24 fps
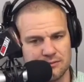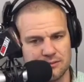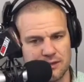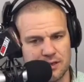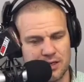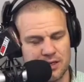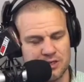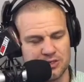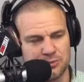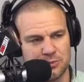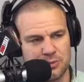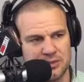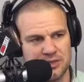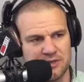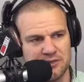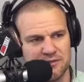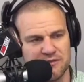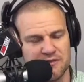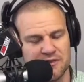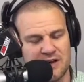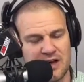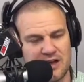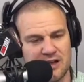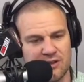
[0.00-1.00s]
husband, a
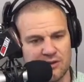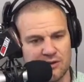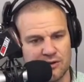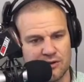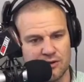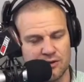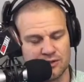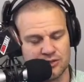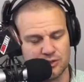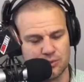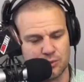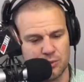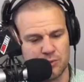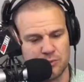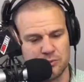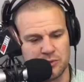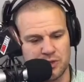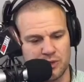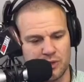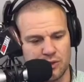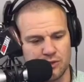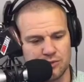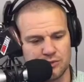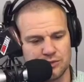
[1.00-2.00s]
father, a swim
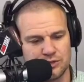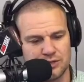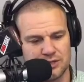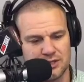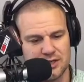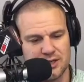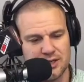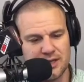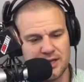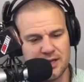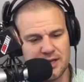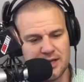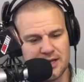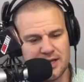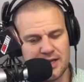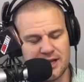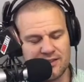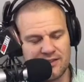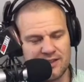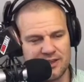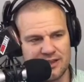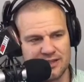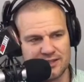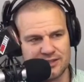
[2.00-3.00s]
coach,
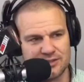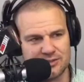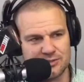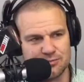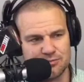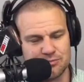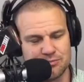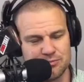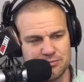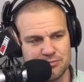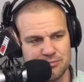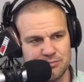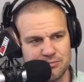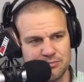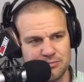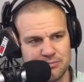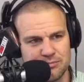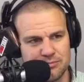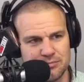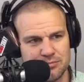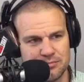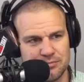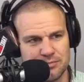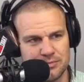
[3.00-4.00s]
I think it's
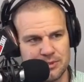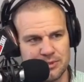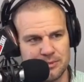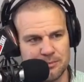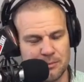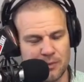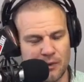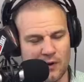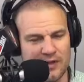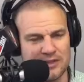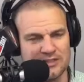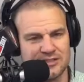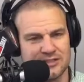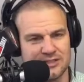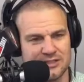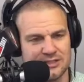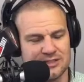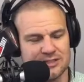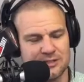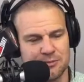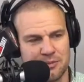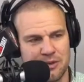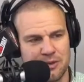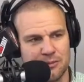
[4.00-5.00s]

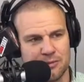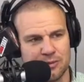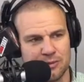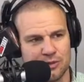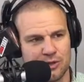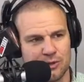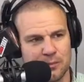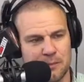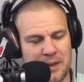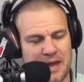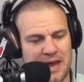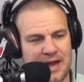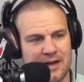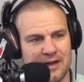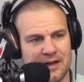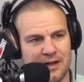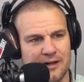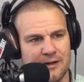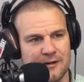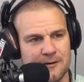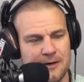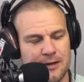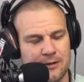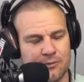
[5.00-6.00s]
priceless to be able to look back
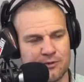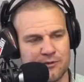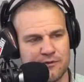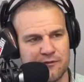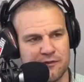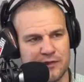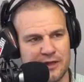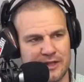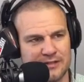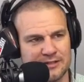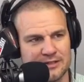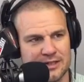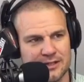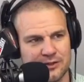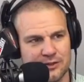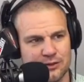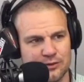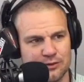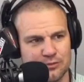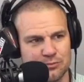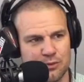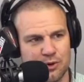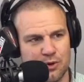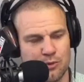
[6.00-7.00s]
on and reflect on
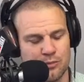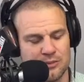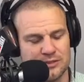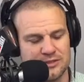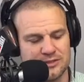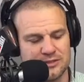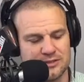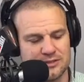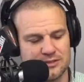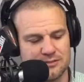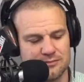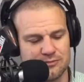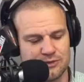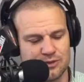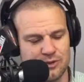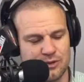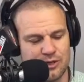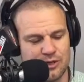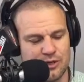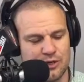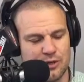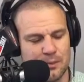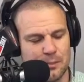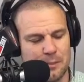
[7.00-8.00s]
those moments so
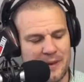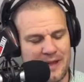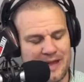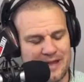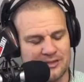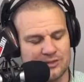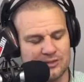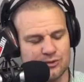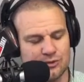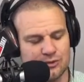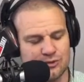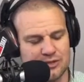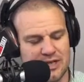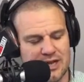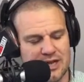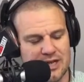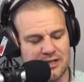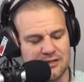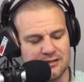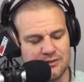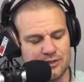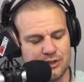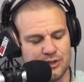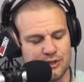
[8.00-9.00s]
that you can pass those
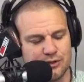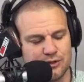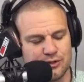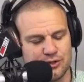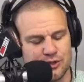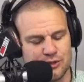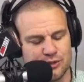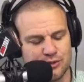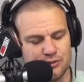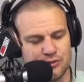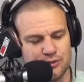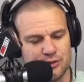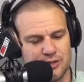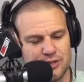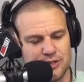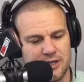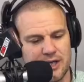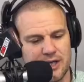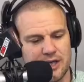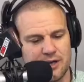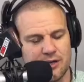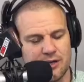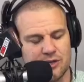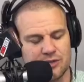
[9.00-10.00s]
on to your children
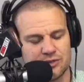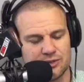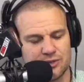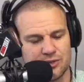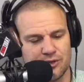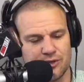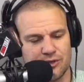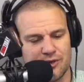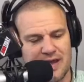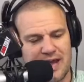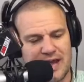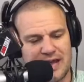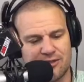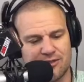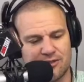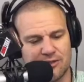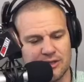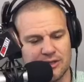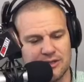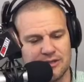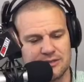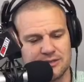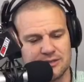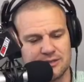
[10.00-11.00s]
and also your
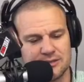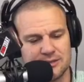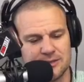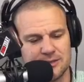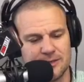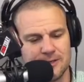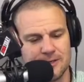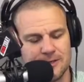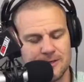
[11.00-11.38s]
athletes.